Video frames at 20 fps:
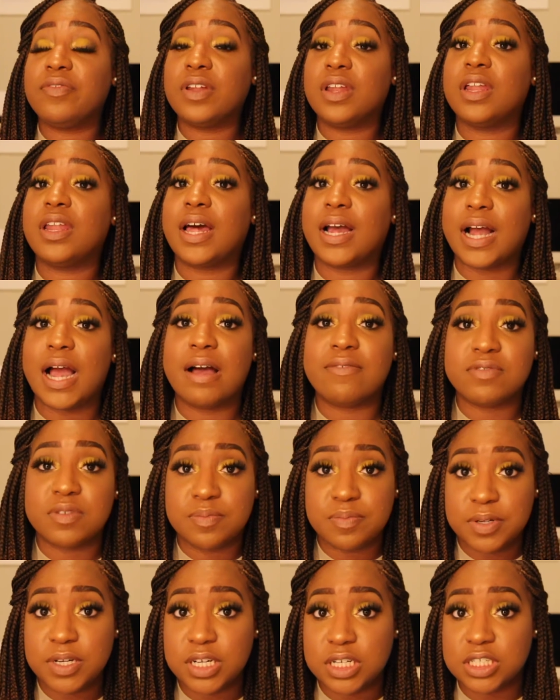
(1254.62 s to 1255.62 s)
feeling like I have to
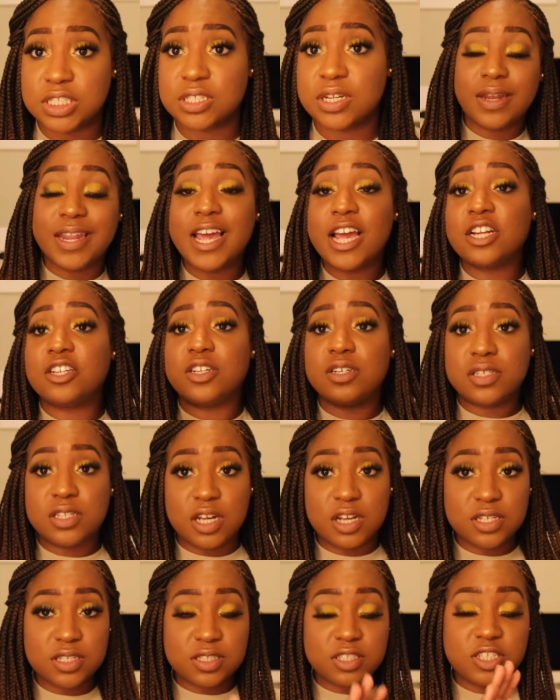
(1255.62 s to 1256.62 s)
push. They had just
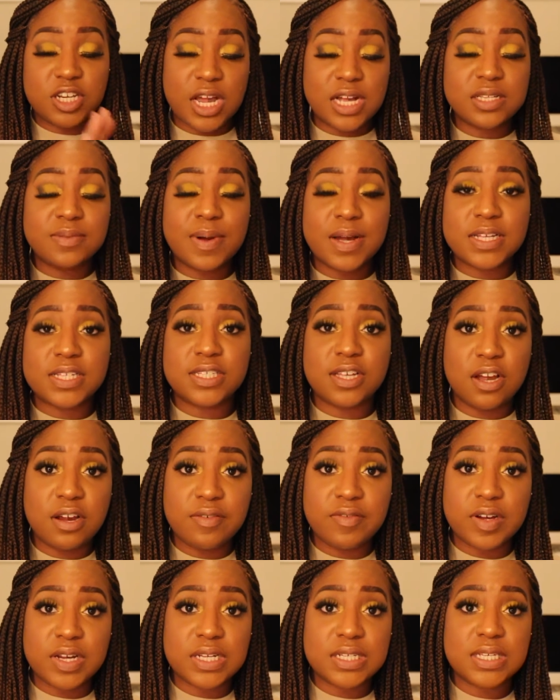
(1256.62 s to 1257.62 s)
checked my
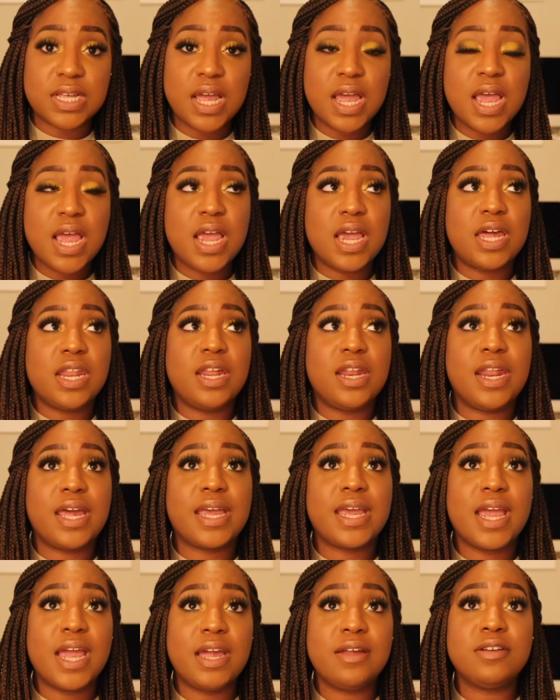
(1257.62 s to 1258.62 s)
cervix, and then they
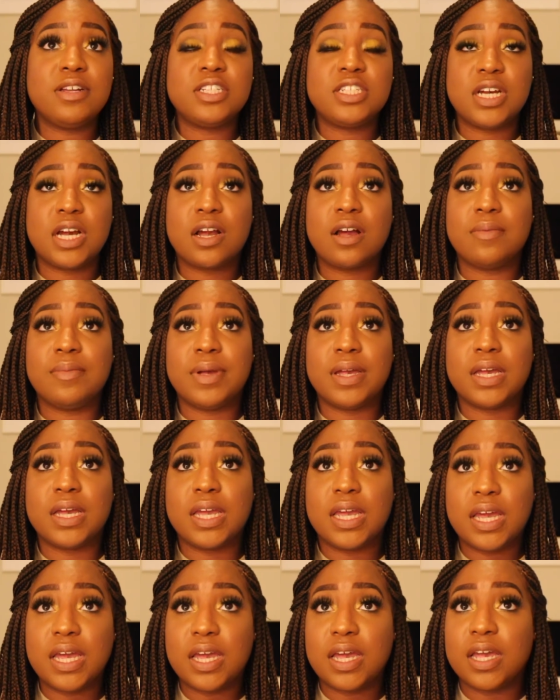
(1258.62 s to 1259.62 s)
came to check on me
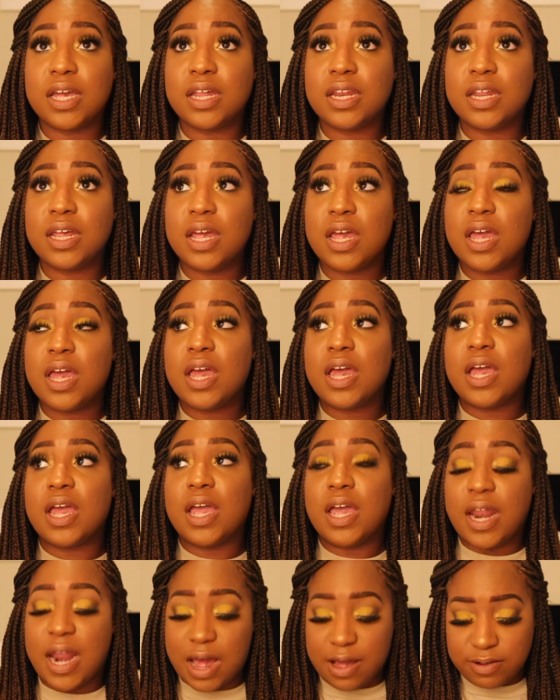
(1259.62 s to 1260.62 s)
again,
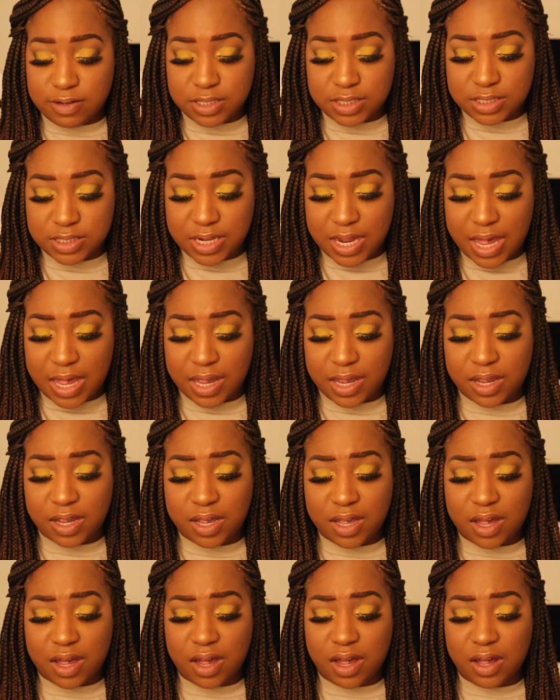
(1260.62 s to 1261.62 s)
and I was just
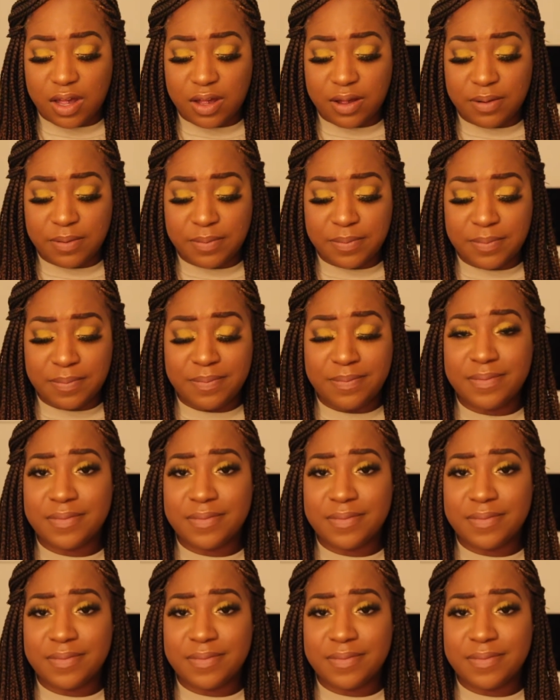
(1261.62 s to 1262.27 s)
like, oh,